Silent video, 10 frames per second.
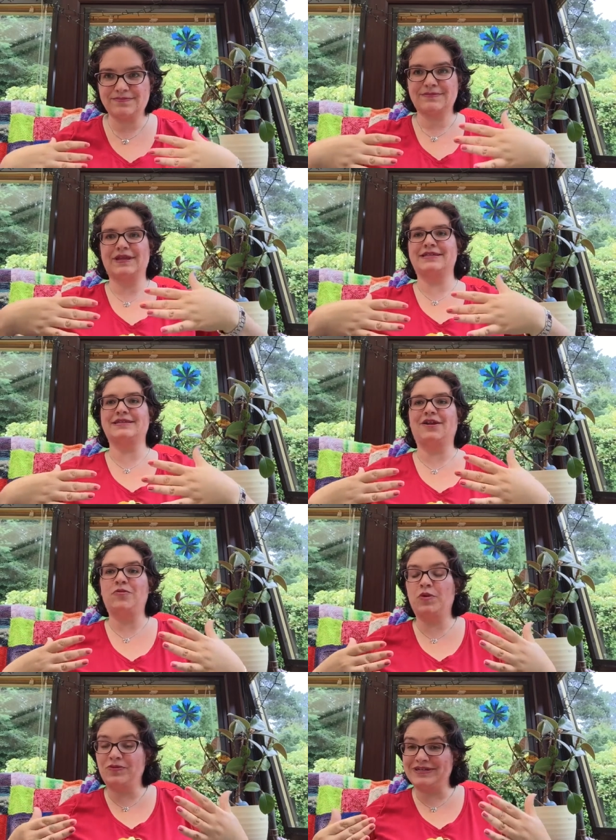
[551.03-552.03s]
is a lot
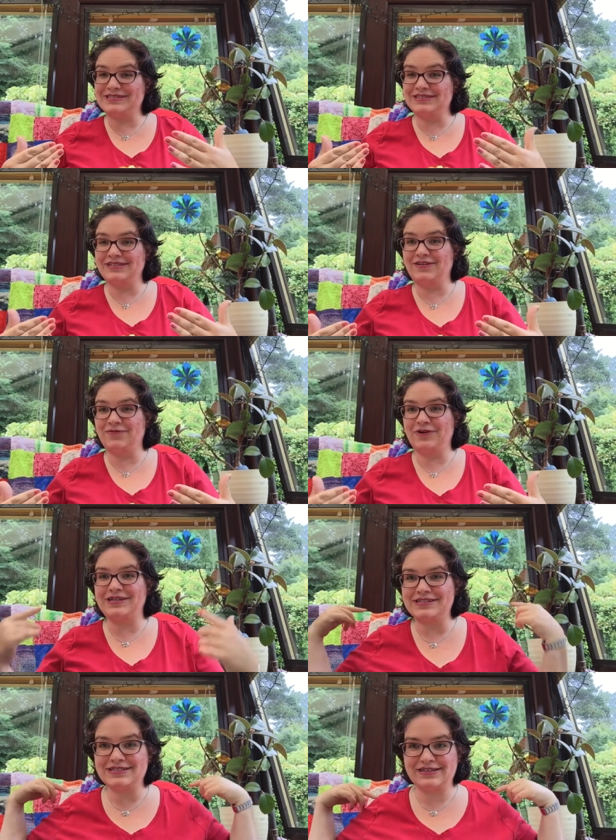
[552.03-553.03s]
more present in the
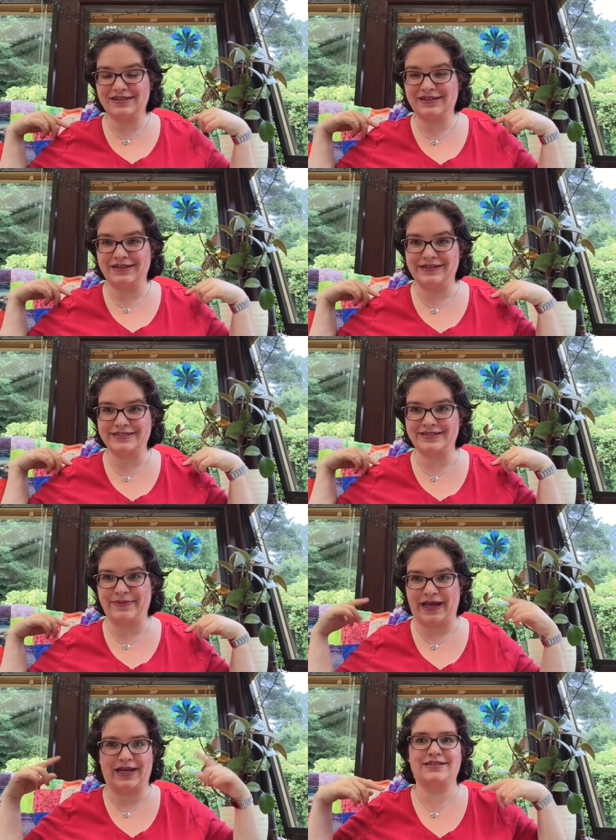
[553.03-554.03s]
front than it is in the
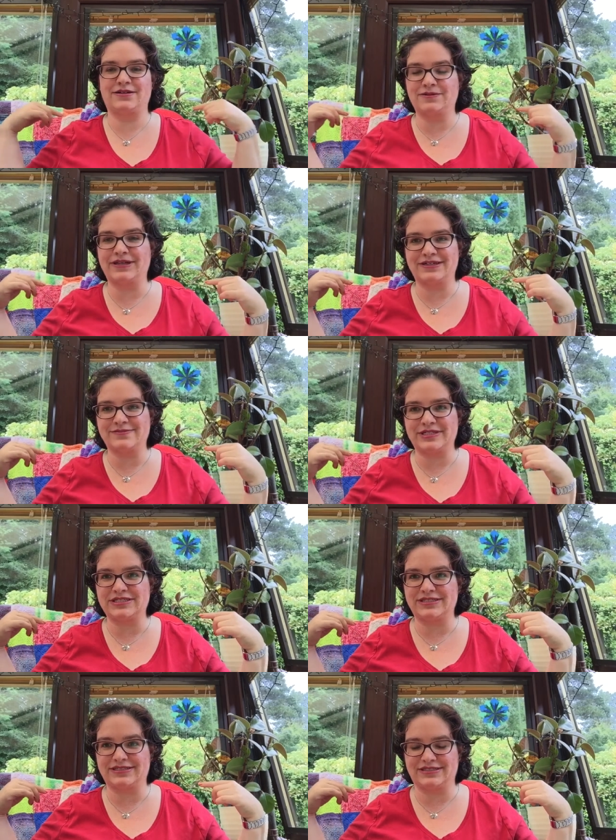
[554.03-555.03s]
back. I don't need as much
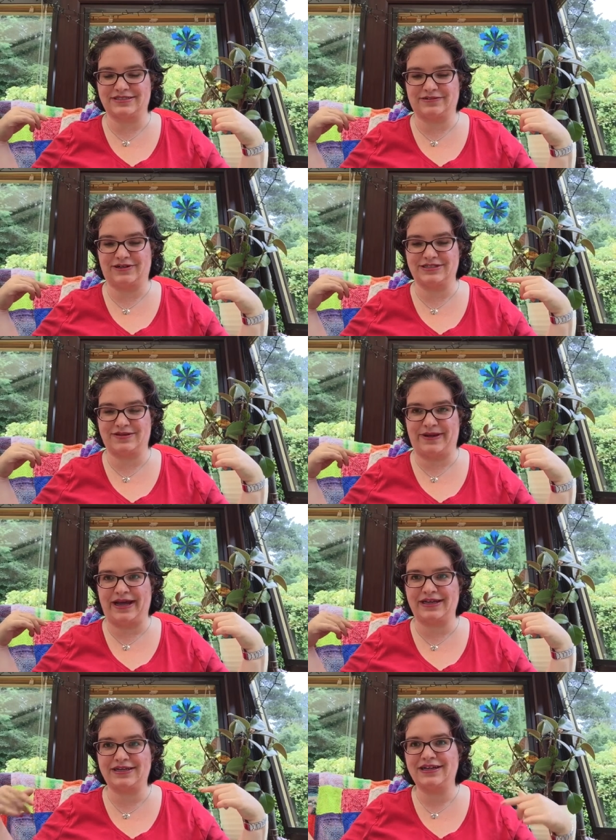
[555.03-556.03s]
distance across the
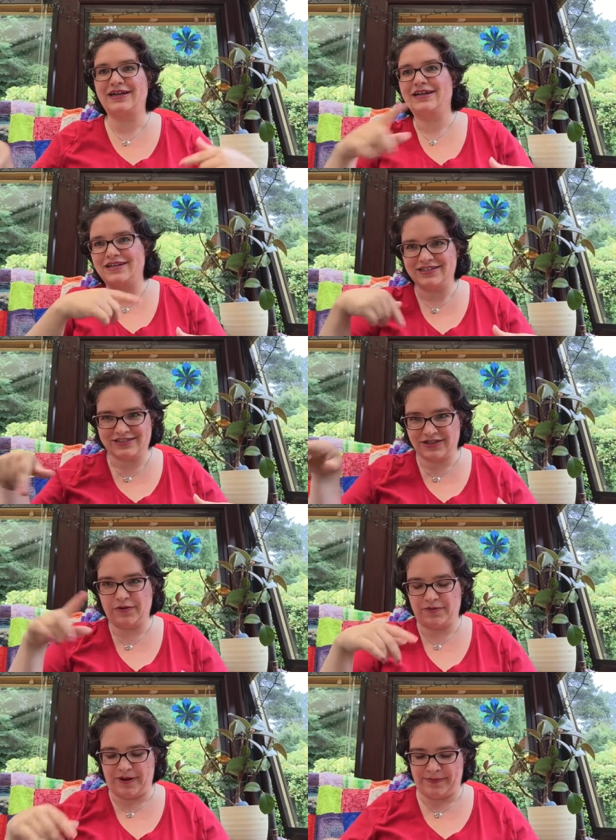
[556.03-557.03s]
back to go
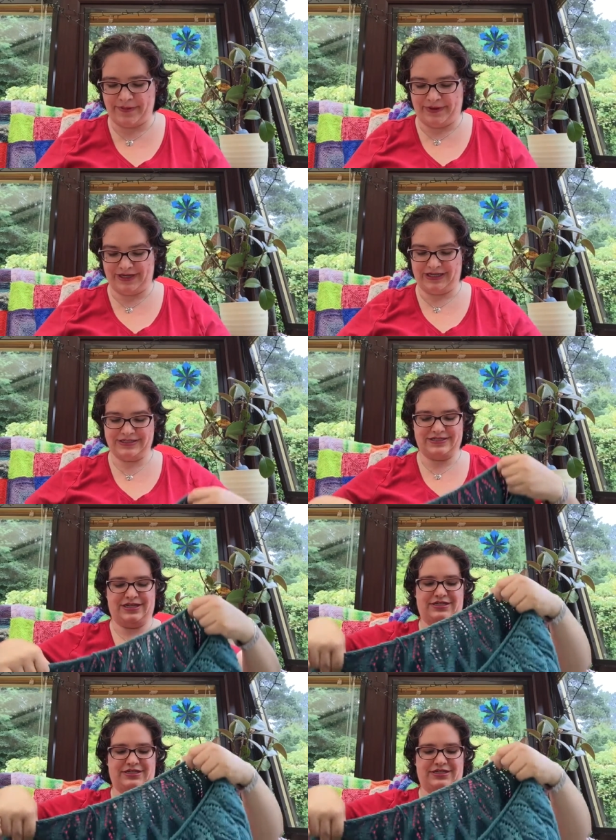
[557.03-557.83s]
around my body. So that's